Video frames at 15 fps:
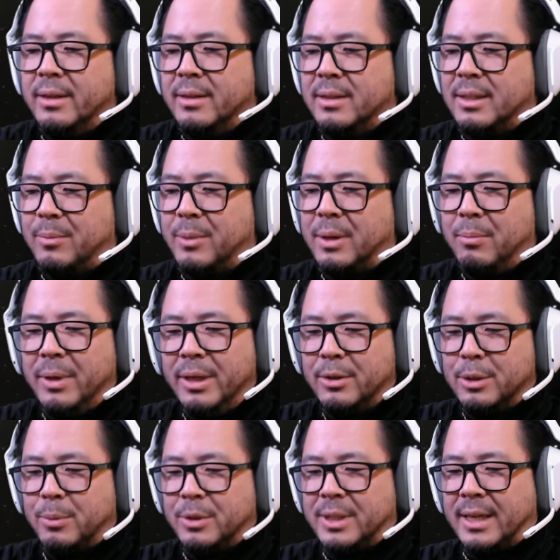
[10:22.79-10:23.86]
something
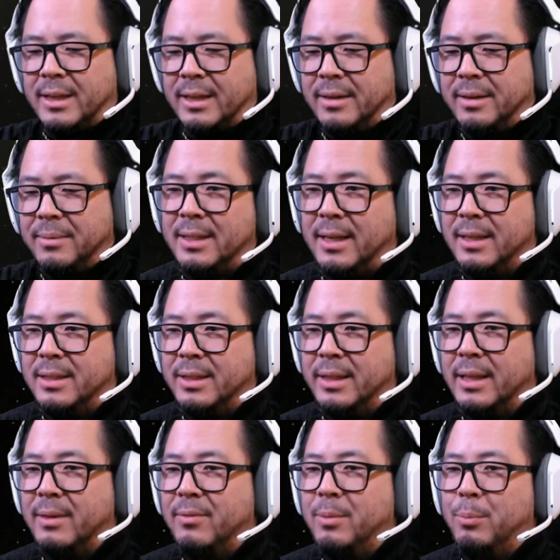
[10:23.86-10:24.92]
meters per second to get to
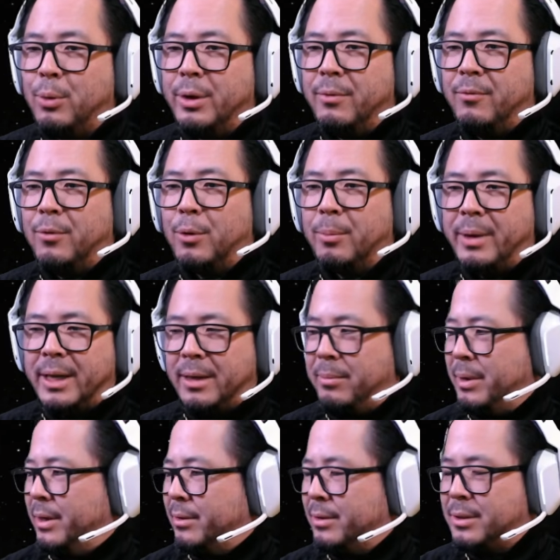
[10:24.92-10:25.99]
11.4
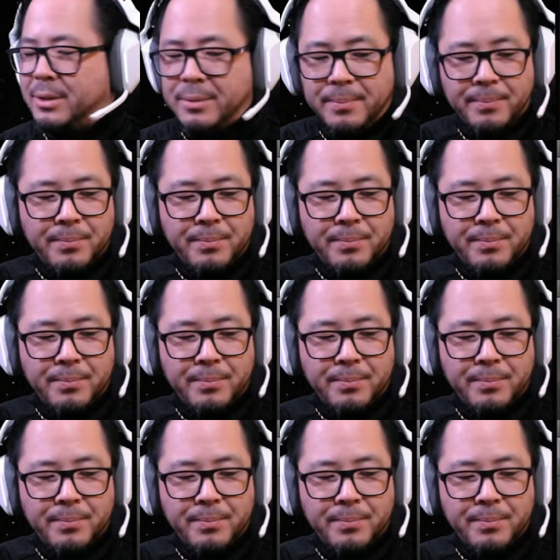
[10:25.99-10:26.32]
megameters